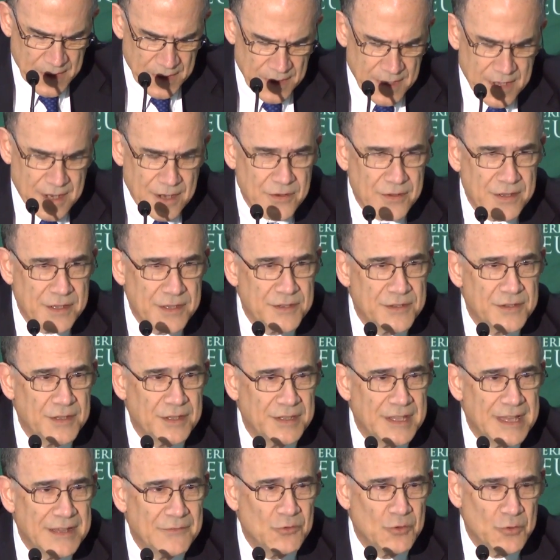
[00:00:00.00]
there
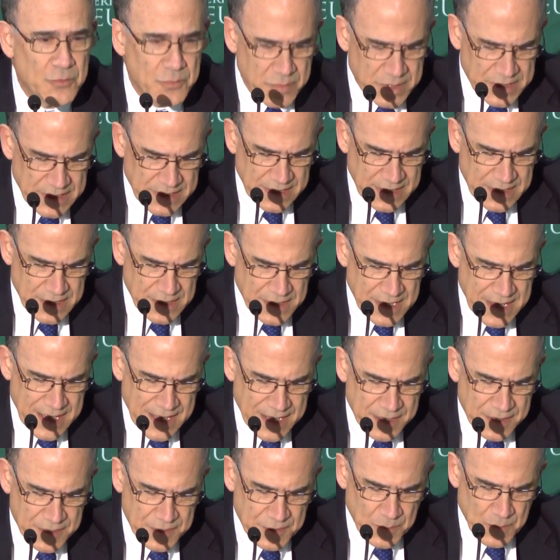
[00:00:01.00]
is level B,
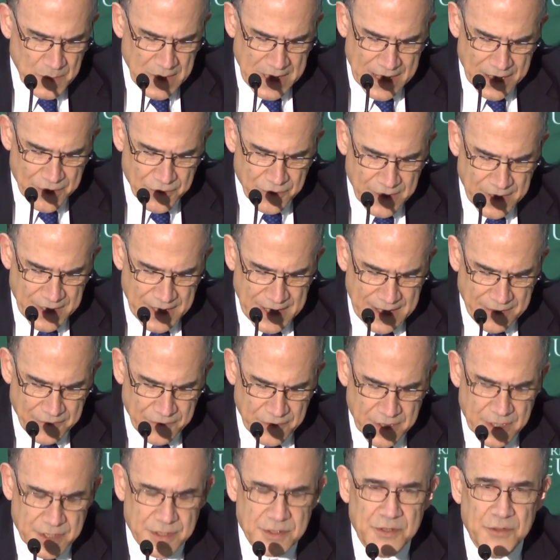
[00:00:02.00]
that is moderate
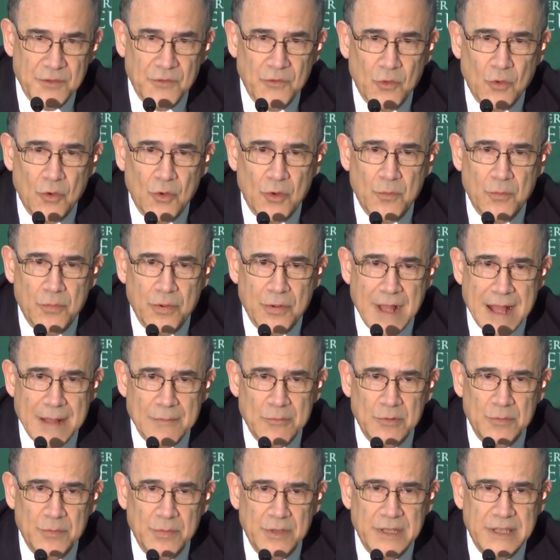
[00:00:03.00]
evidence for
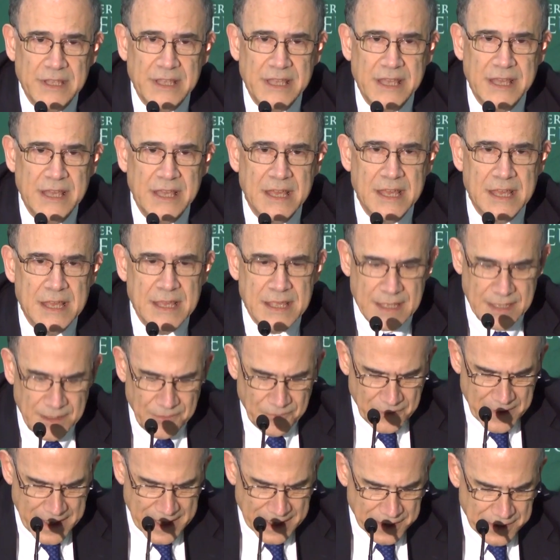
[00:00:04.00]
probably
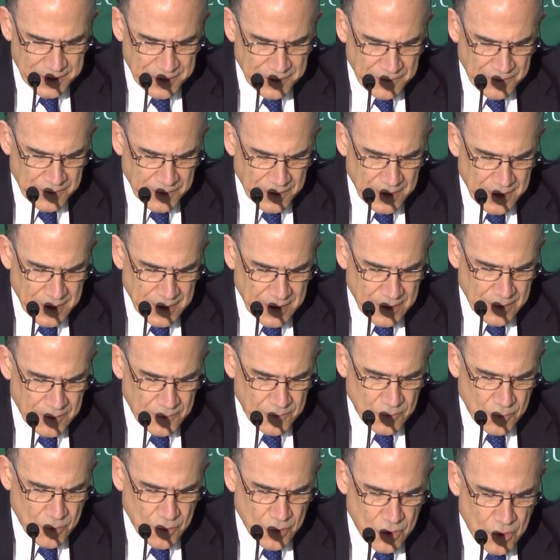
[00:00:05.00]
effective
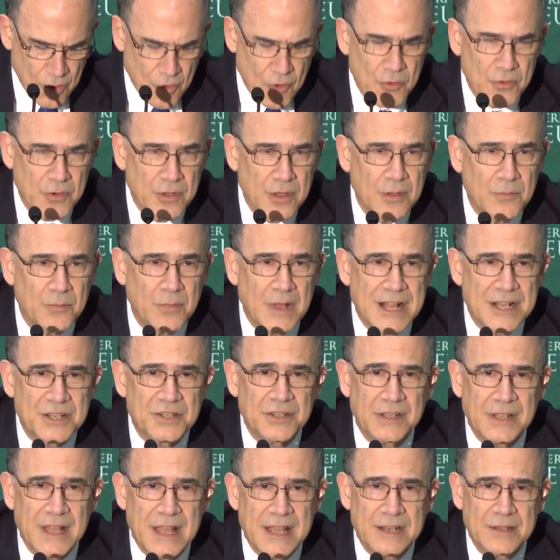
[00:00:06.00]
for ONA
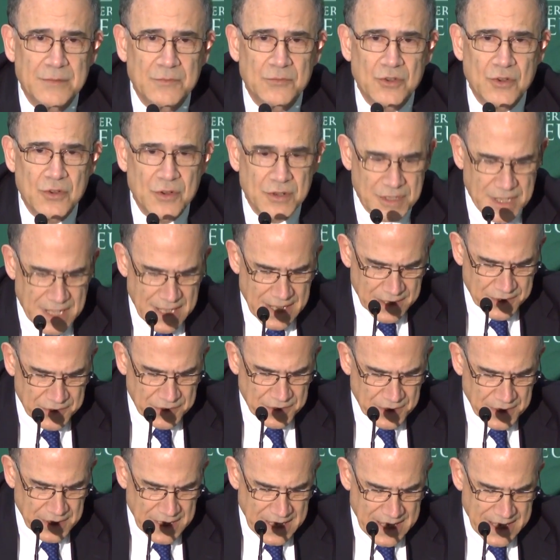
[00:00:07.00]
botulinum
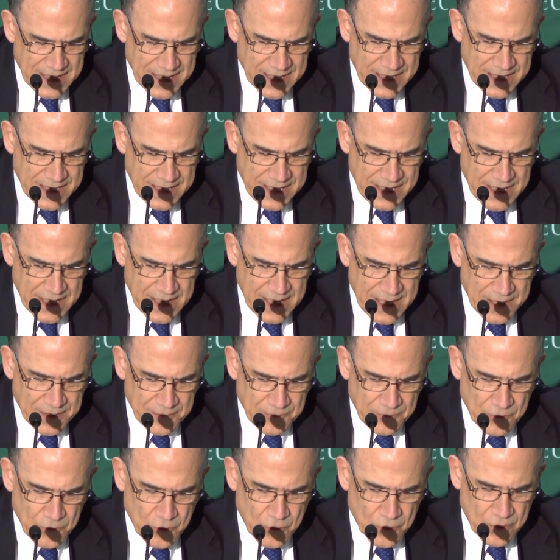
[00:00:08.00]
neurotoxin A
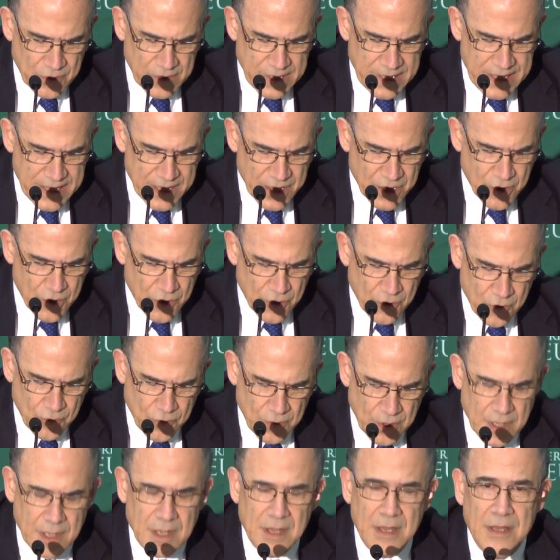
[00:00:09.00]
and for
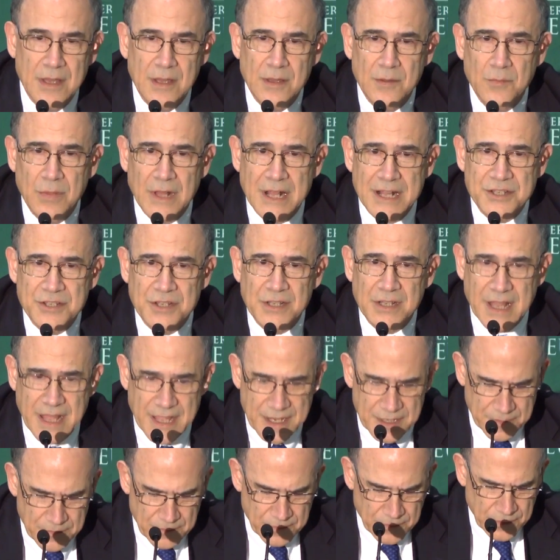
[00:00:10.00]
INCO
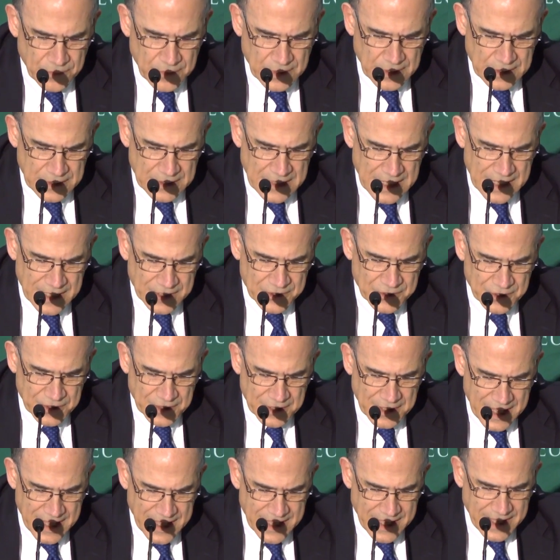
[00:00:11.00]
botulinum
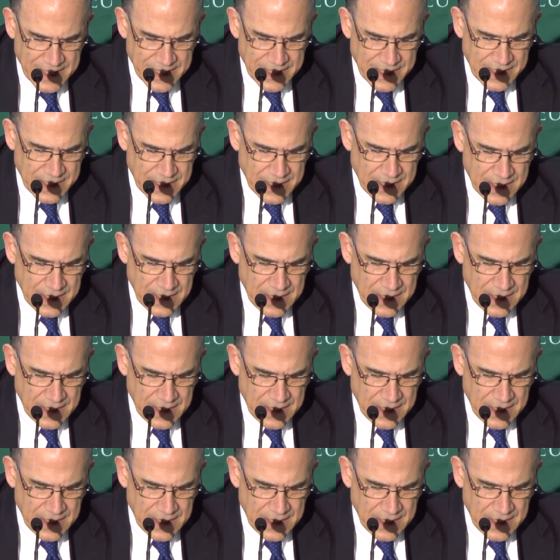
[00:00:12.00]
toxin A,